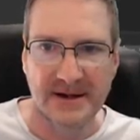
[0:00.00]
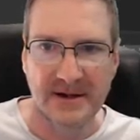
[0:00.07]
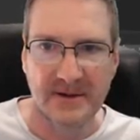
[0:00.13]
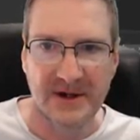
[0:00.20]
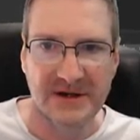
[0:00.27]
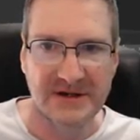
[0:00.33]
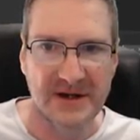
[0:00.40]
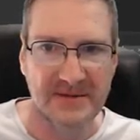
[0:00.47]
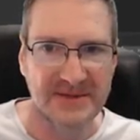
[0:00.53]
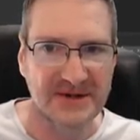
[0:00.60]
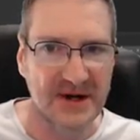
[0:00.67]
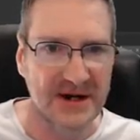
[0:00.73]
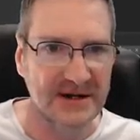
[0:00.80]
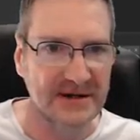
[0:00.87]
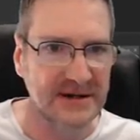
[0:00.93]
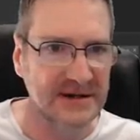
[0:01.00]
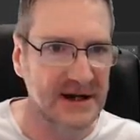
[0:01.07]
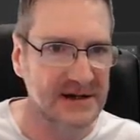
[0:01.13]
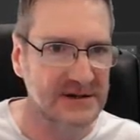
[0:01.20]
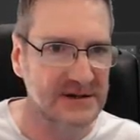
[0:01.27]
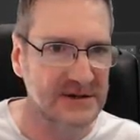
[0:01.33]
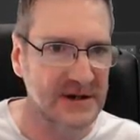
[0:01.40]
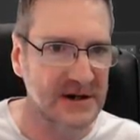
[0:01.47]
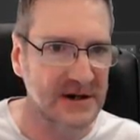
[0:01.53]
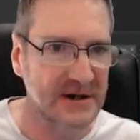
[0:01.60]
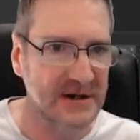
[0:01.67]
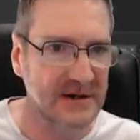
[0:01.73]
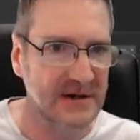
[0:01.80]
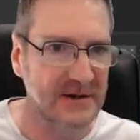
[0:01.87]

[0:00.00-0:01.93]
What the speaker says: So we can jump straight into texturing.